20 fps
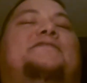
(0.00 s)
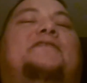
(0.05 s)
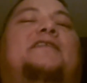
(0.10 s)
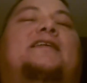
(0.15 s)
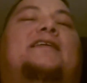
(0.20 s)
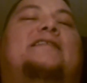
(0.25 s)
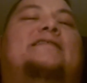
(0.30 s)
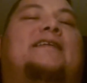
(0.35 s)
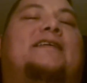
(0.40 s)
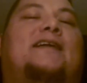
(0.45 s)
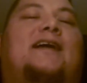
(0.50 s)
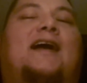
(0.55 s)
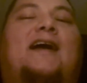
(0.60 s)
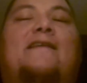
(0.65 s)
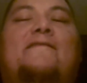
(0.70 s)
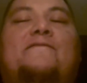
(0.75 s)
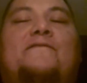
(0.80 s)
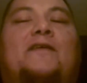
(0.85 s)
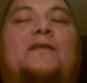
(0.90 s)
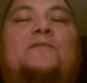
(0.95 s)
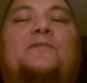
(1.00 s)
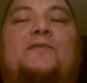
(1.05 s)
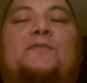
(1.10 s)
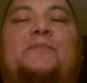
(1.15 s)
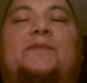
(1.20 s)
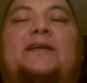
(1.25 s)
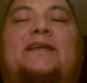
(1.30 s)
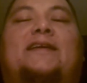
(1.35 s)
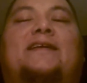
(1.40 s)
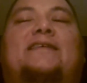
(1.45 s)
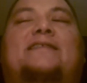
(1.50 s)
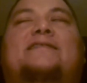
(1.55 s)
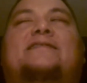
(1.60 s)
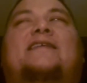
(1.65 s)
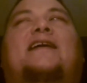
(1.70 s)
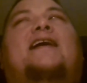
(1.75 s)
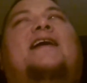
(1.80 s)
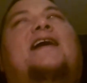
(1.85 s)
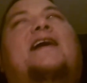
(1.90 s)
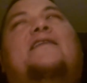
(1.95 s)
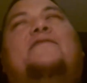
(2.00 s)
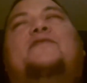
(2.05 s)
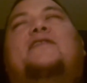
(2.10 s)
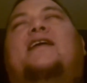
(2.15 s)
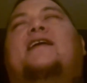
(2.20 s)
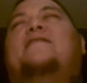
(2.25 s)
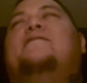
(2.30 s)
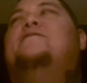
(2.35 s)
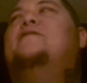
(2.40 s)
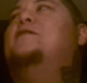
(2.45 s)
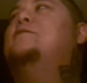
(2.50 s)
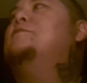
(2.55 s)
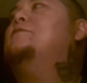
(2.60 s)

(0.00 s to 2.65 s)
funny. Like, I have fun with my kids. I have to have fun